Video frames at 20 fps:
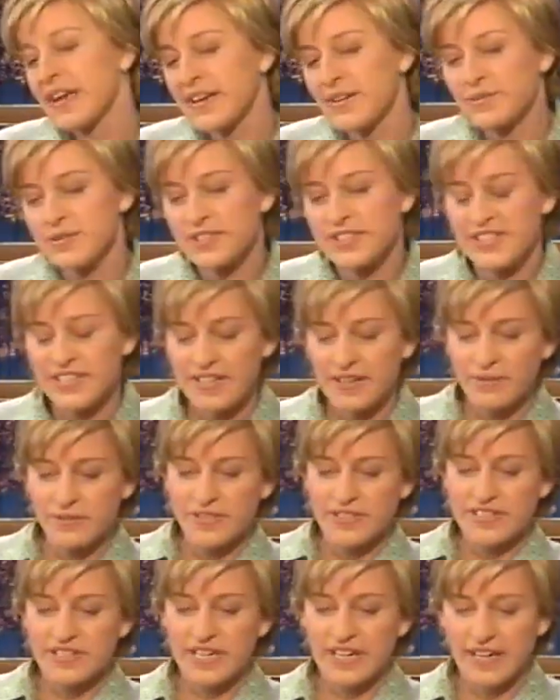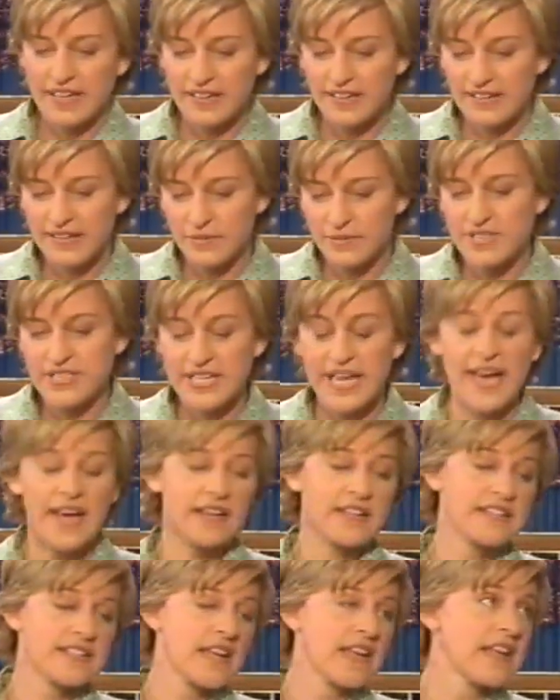it was sad
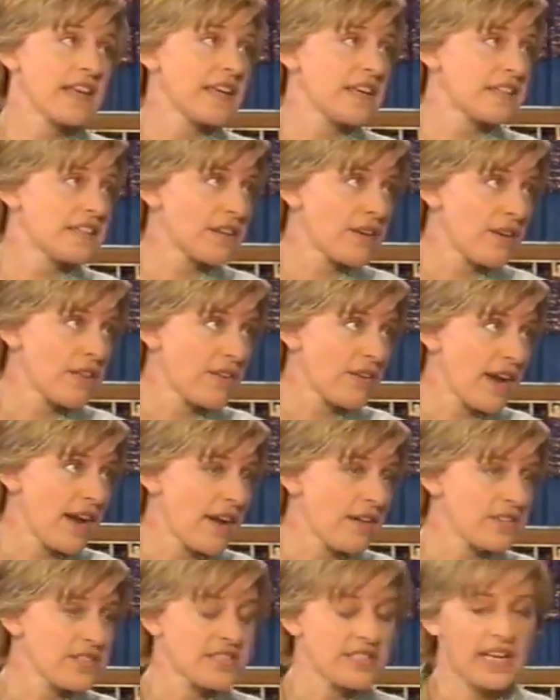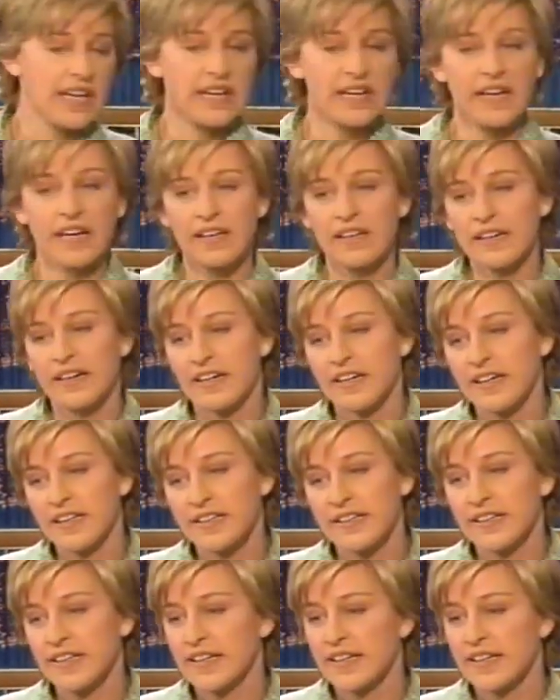because I didn't get to go to their house, and I